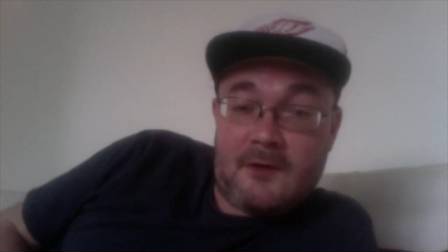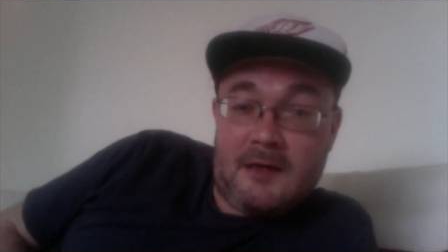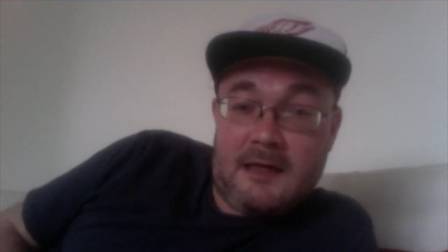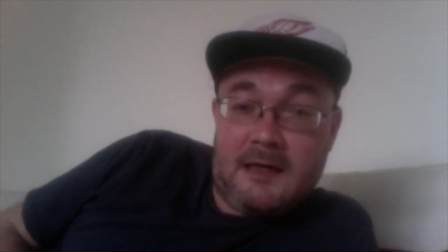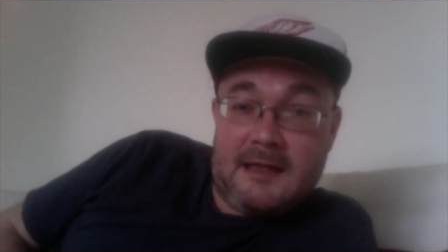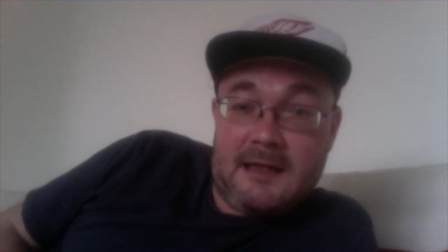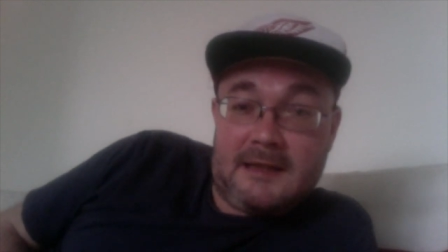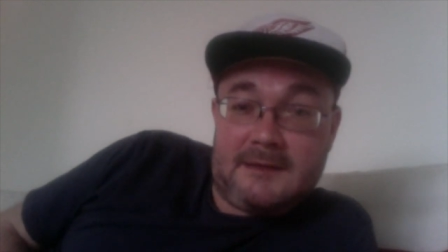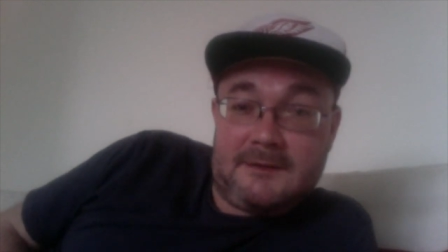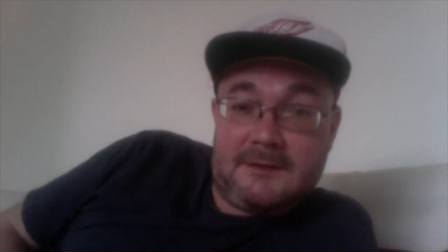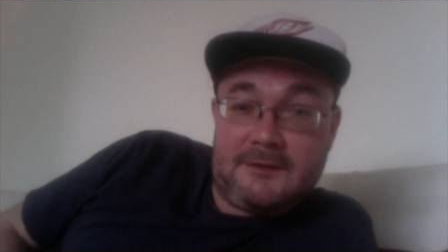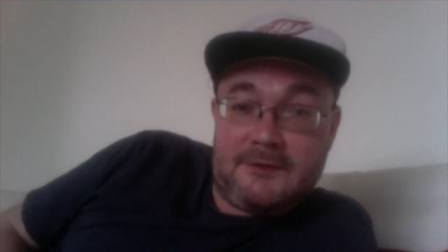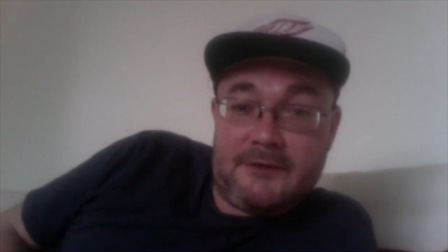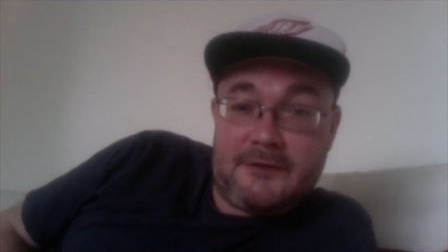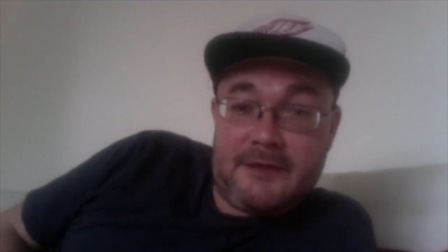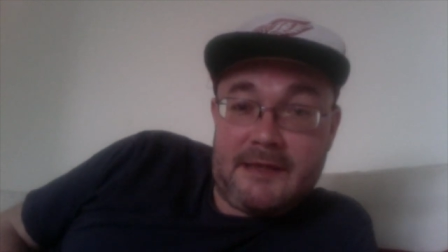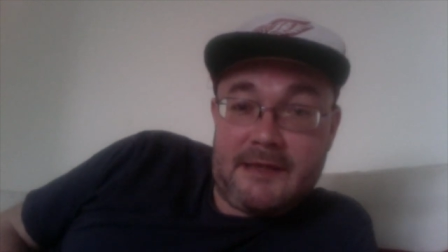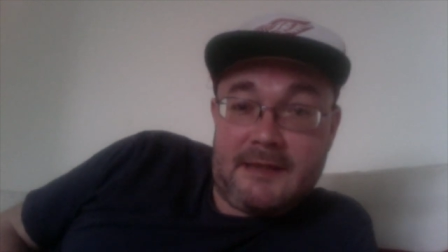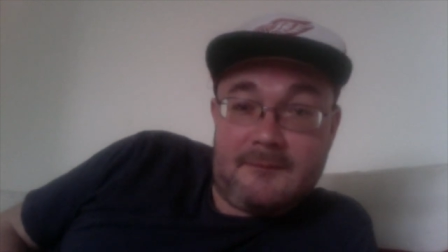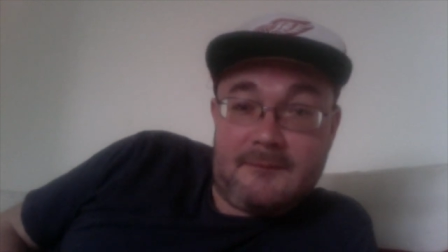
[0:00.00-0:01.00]
And
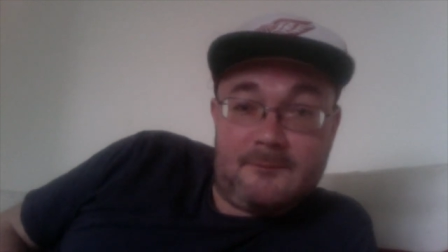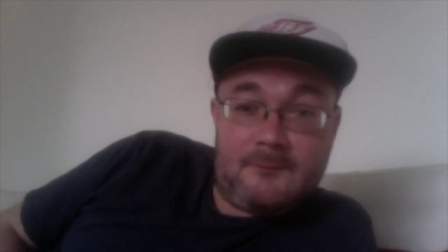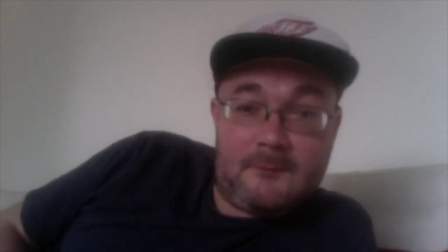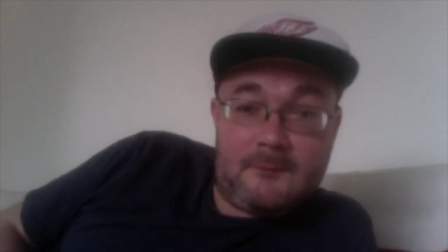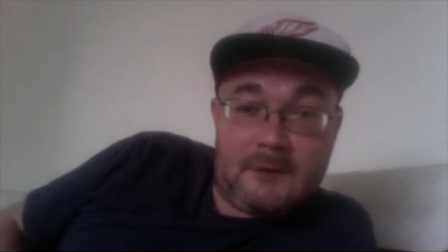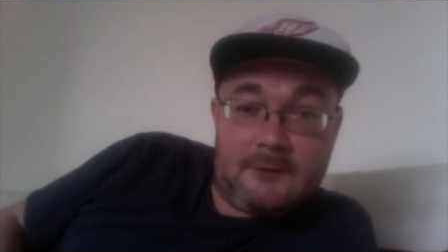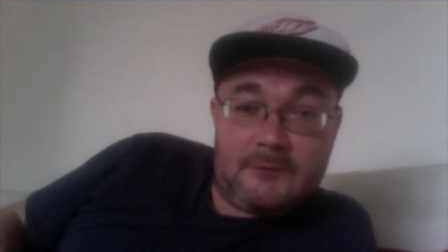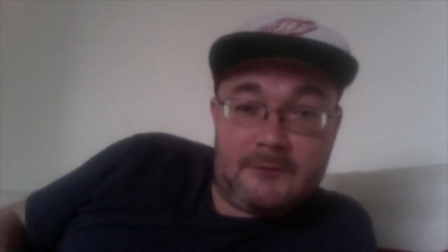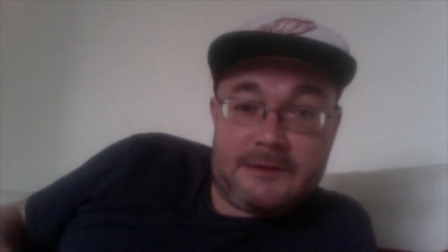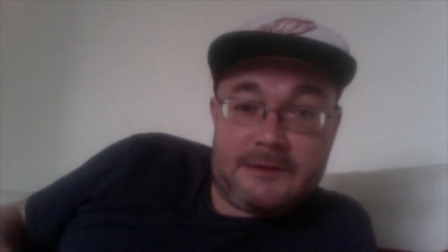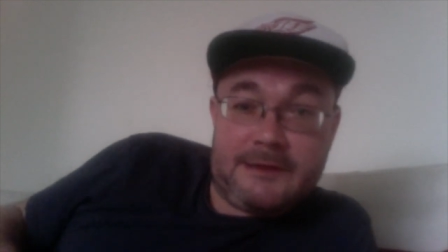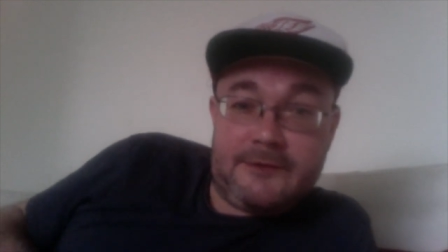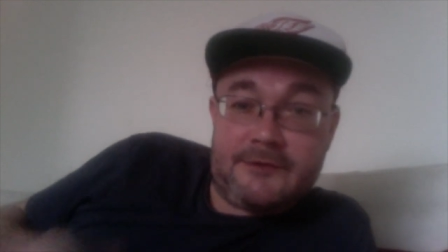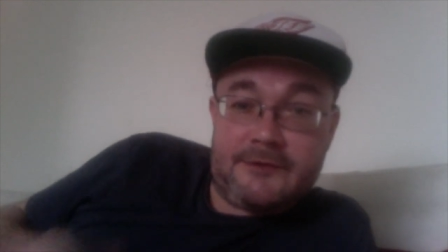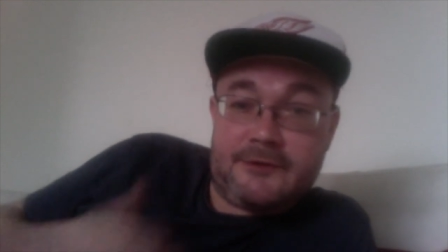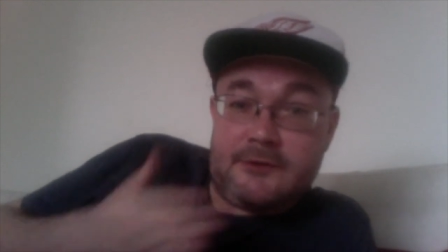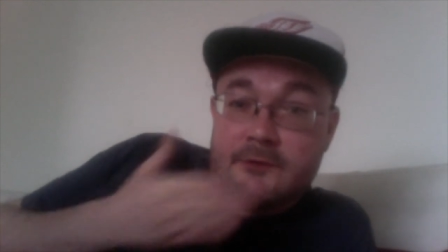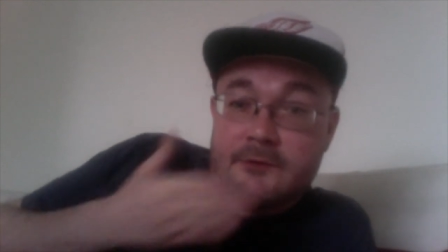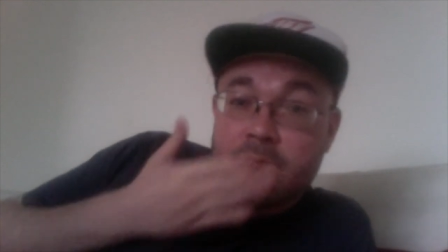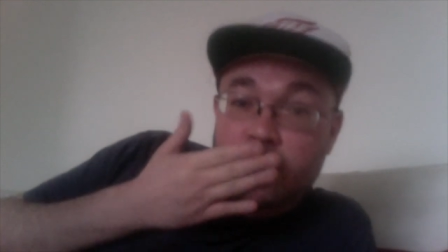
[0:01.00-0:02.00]
yeah, hope to see you
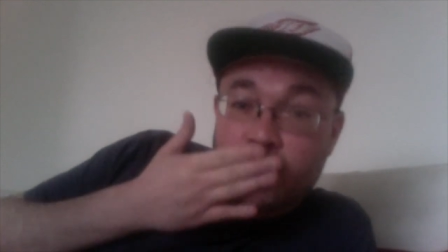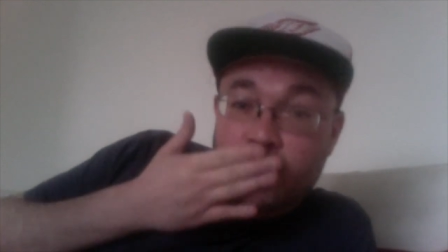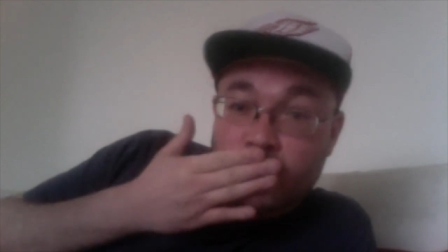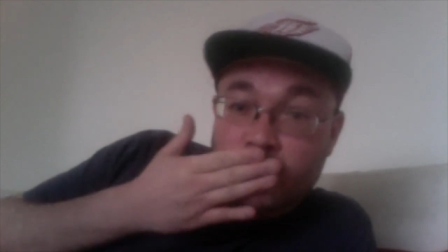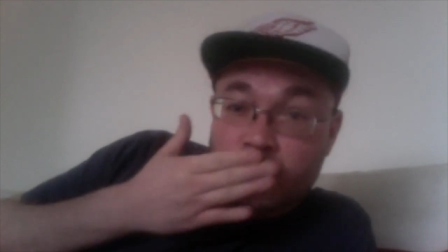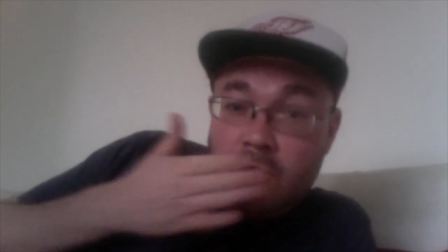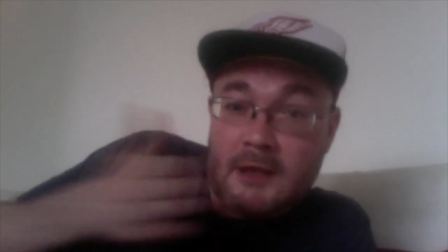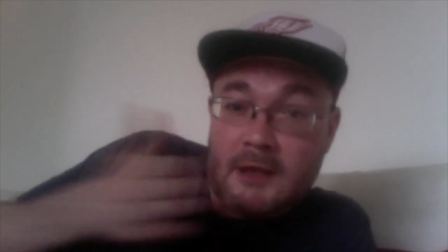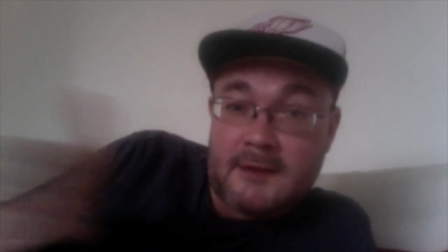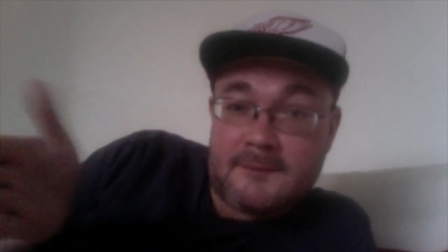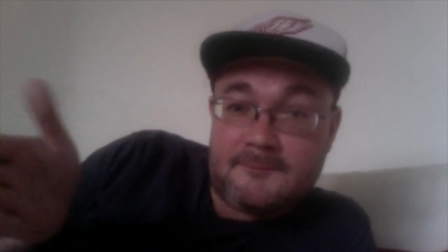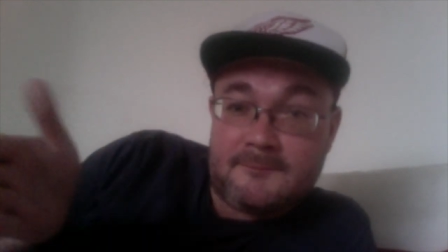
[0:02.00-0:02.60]
soon. Mwah.